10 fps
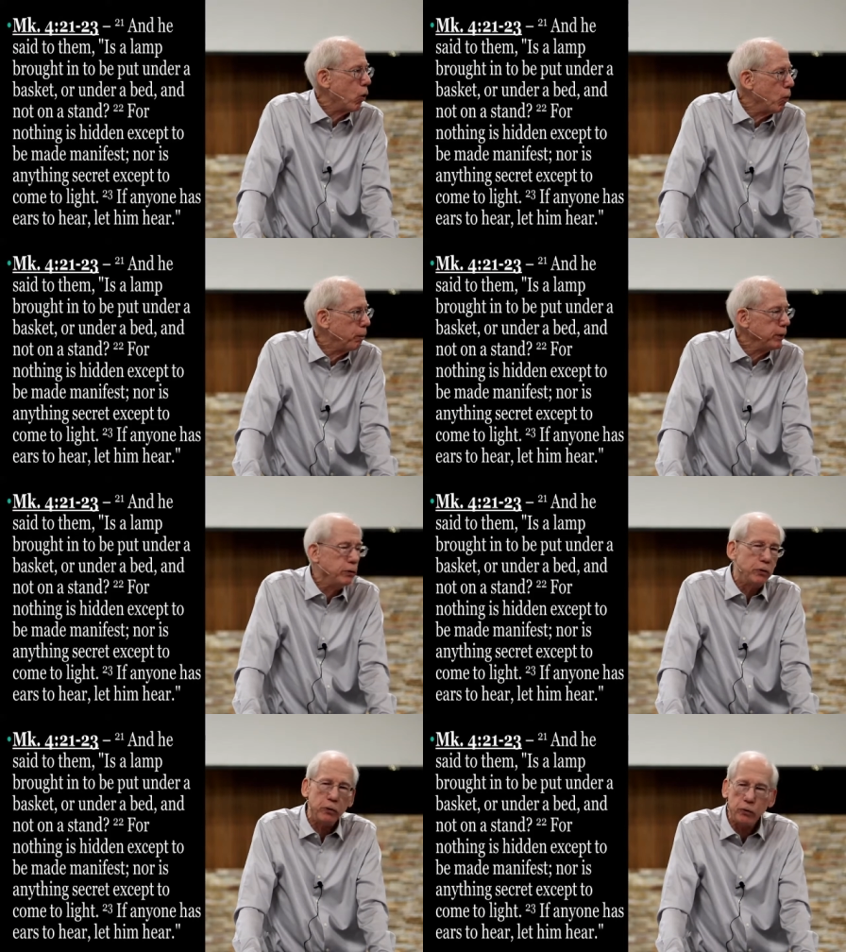
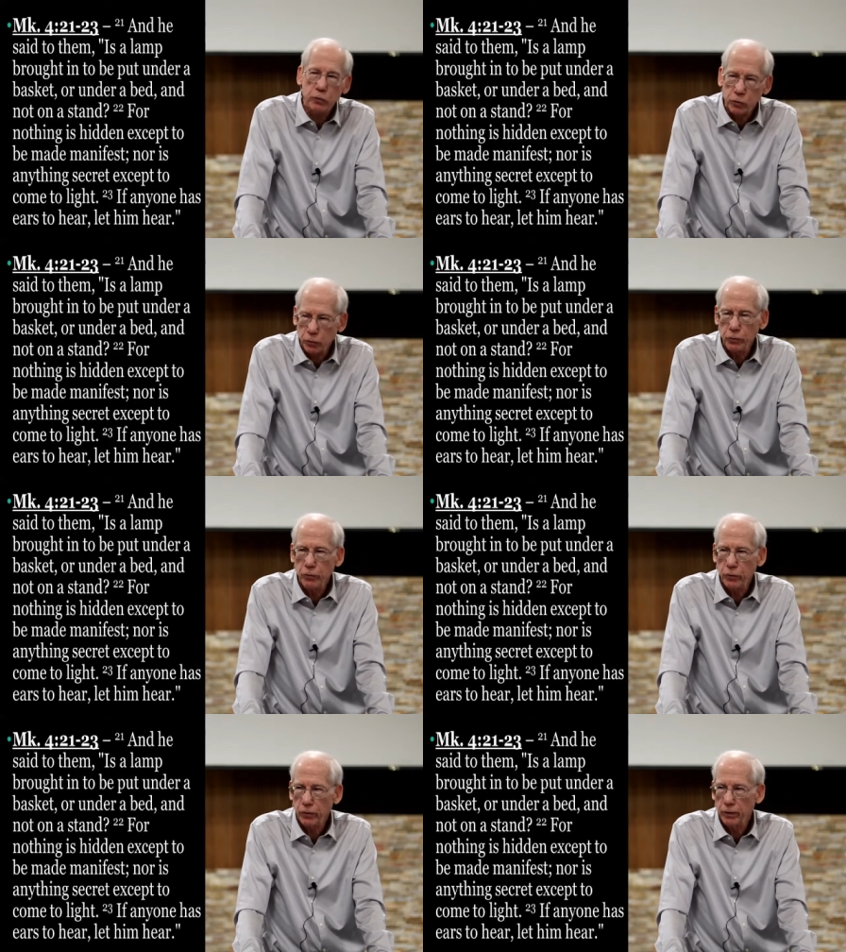open to the
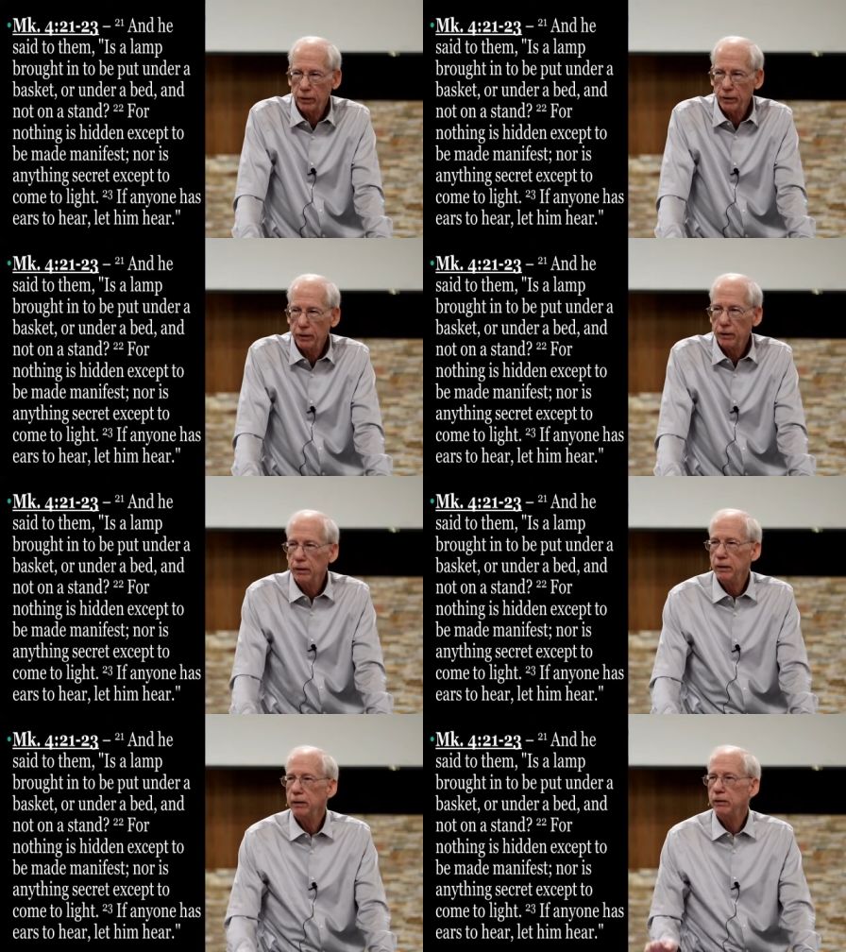truth
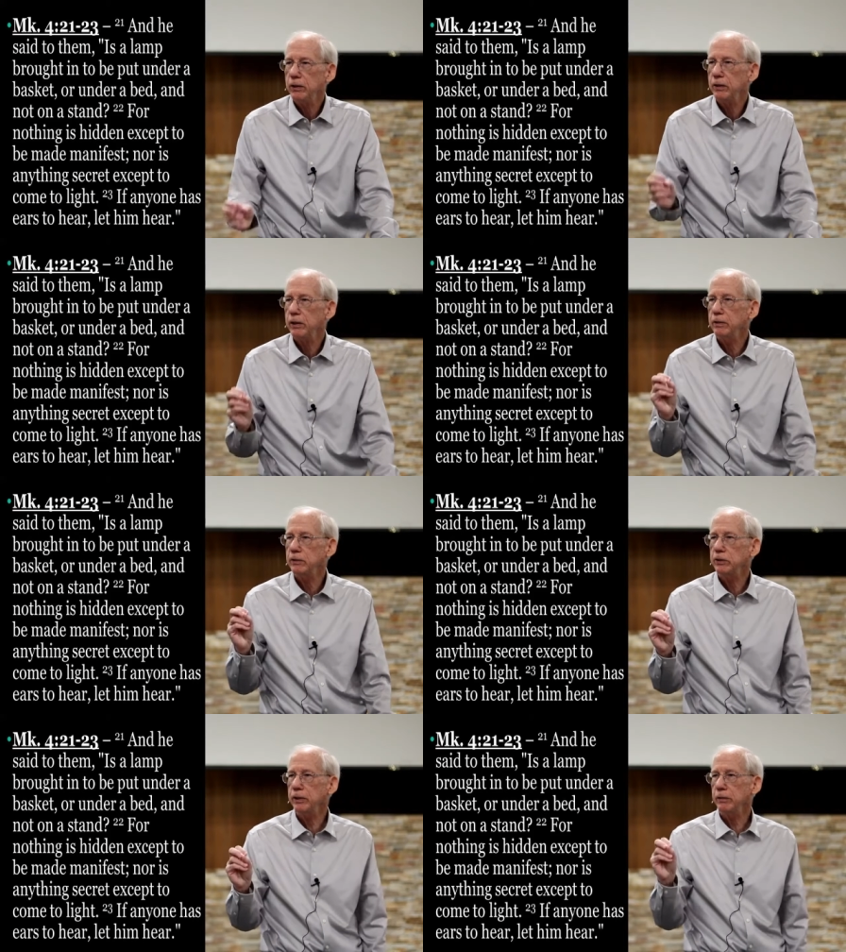to
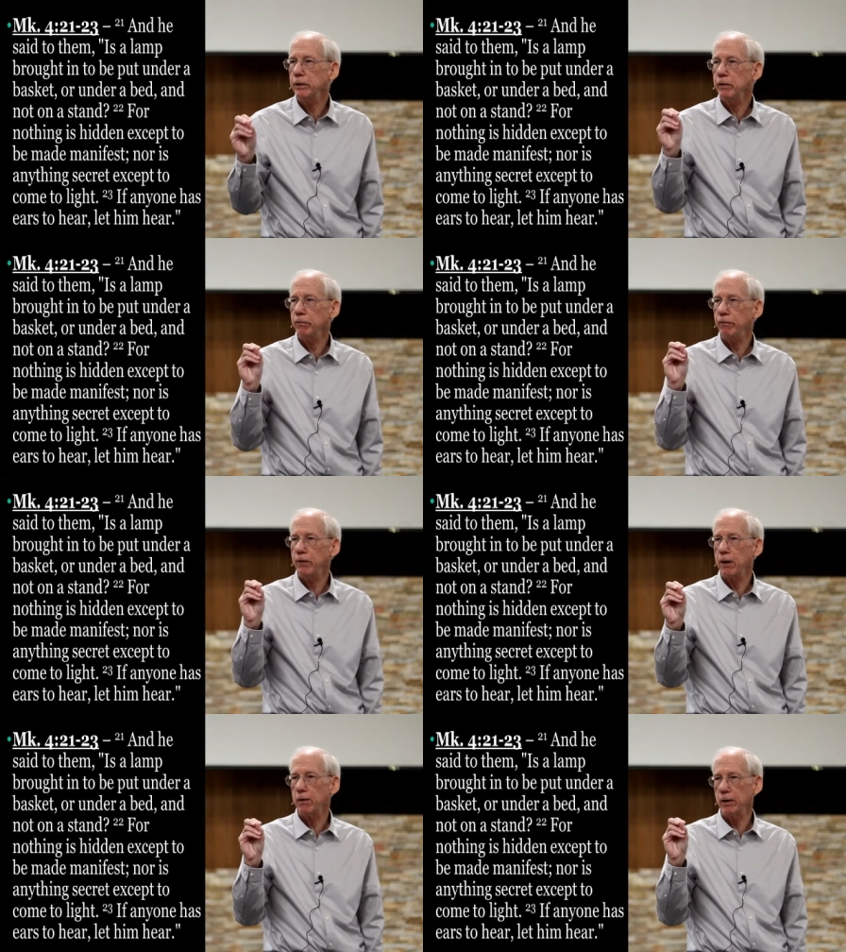consider it
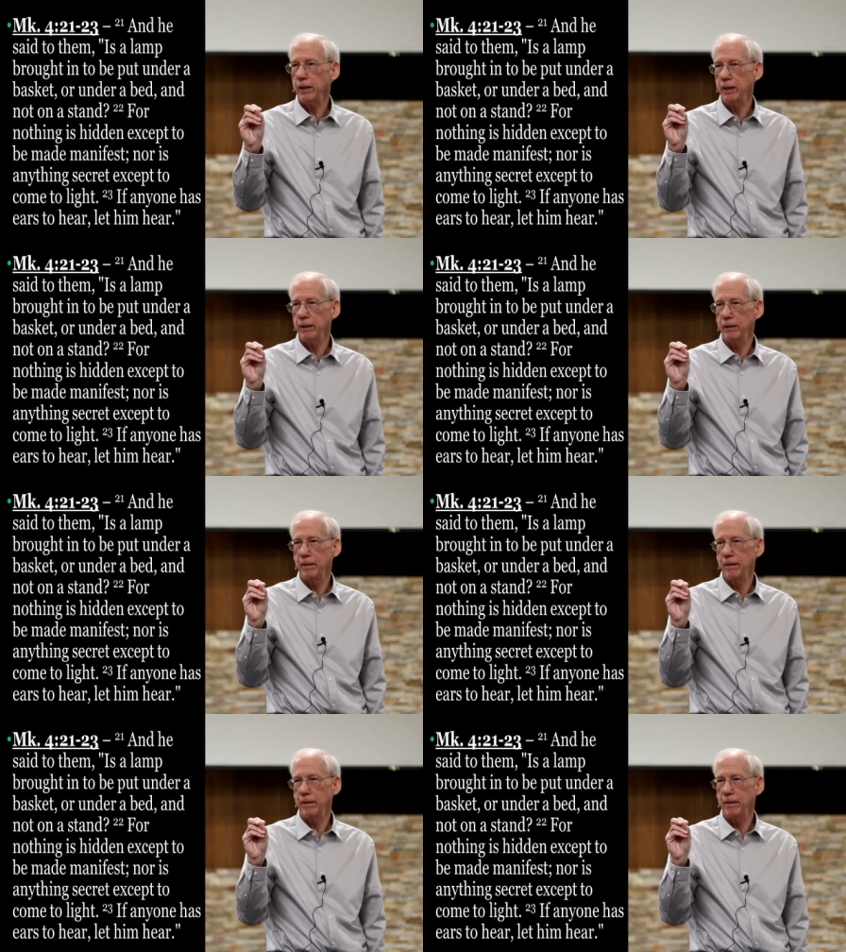fairly.